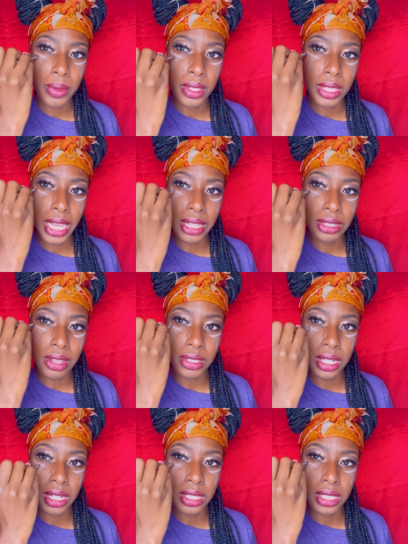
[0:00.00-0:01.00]
that's what I was
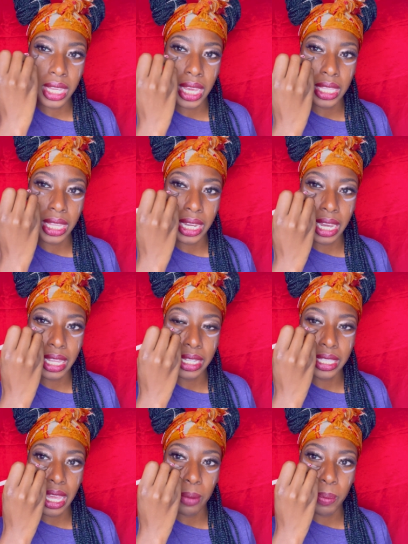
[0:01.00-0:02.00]
gonna say. I
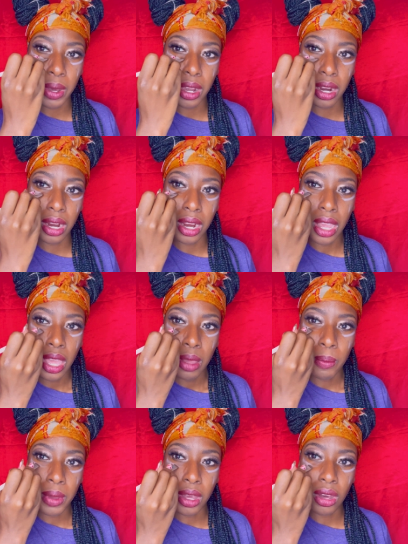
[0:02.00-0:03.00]
like that part.
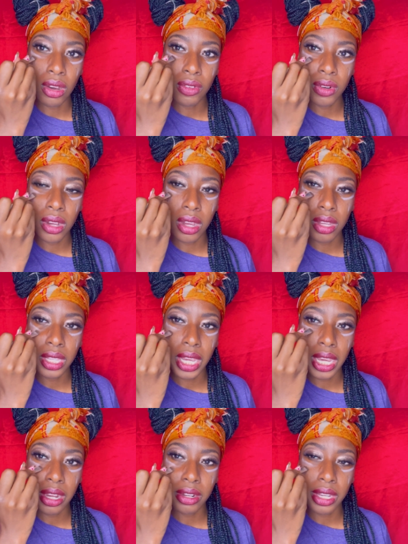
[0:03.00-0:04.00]
But overall, the
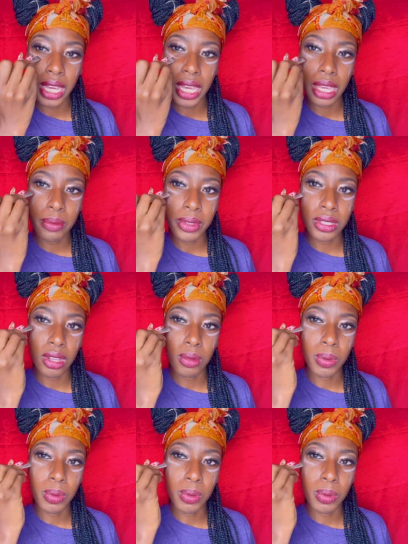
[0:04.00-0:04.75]
hair game is on